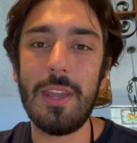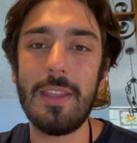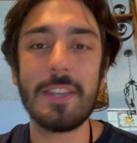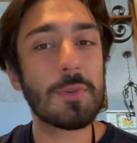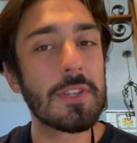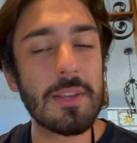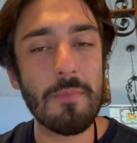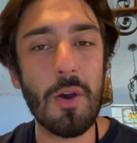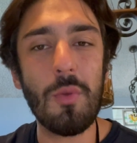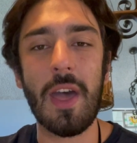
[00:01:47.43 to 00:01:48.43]
This was a
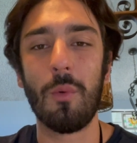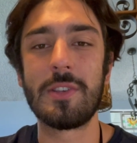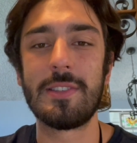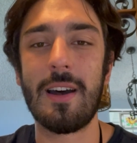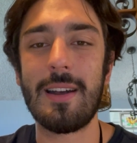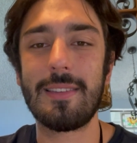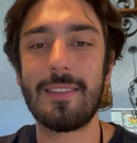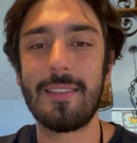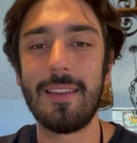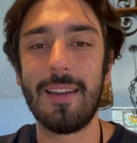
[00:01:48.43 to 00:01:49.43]
mode that was not
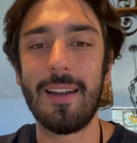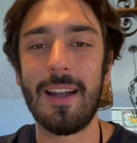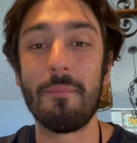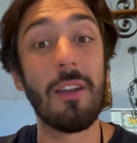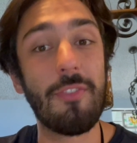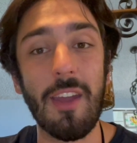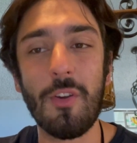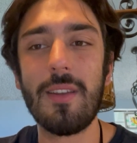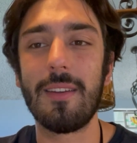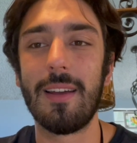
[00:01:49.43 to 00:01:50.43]
my
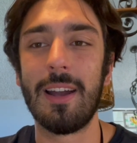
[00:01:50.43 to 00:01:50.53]
favorite.